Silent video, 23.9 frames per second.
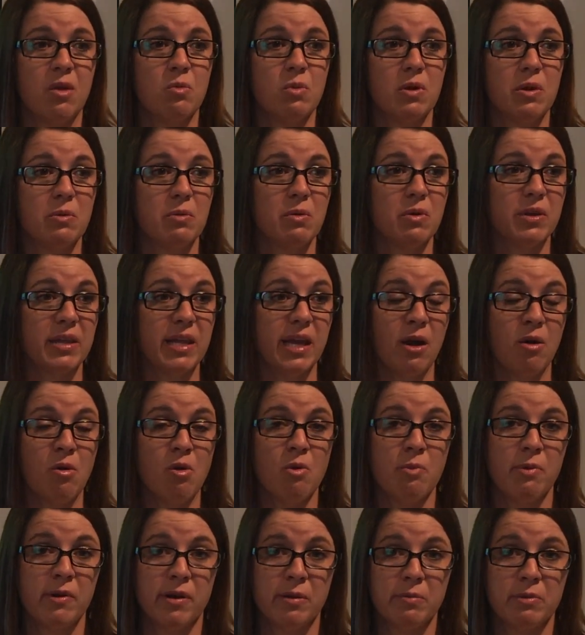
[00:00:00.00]
and we will now
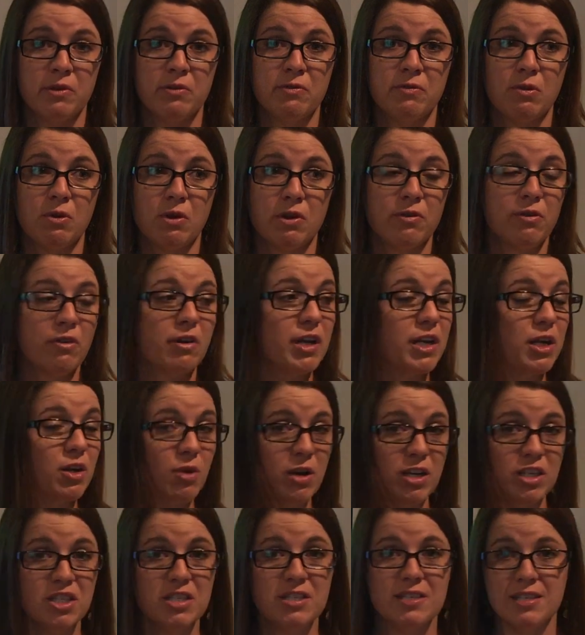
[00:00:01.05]
open up the floor for any
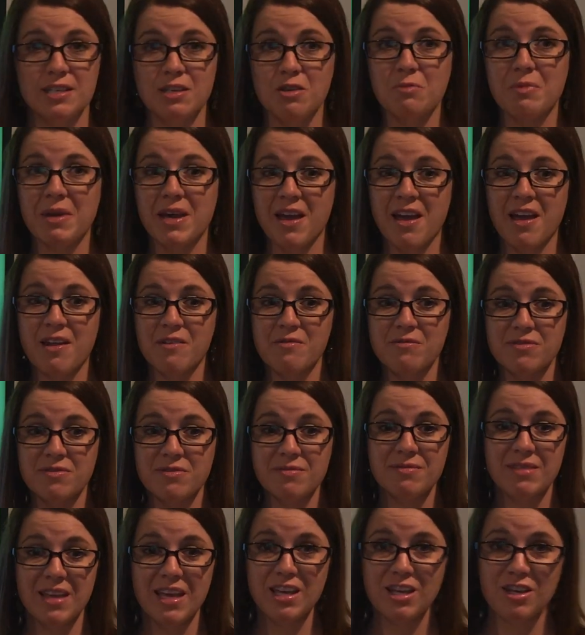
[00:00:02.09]
questions that you might have.
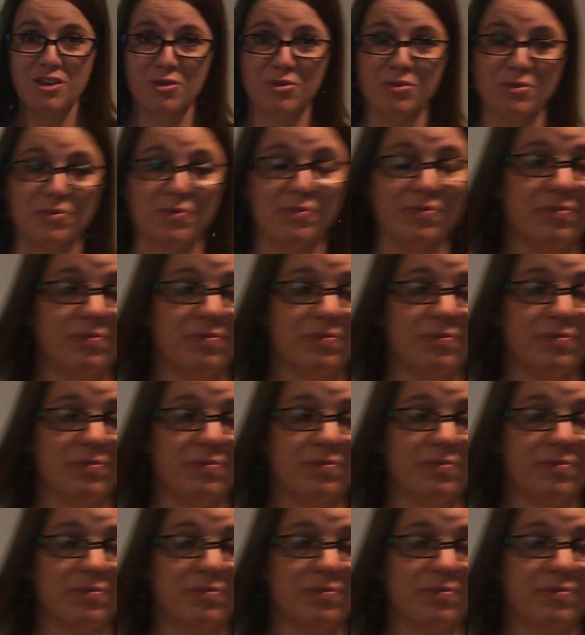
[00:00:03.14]
Thank you.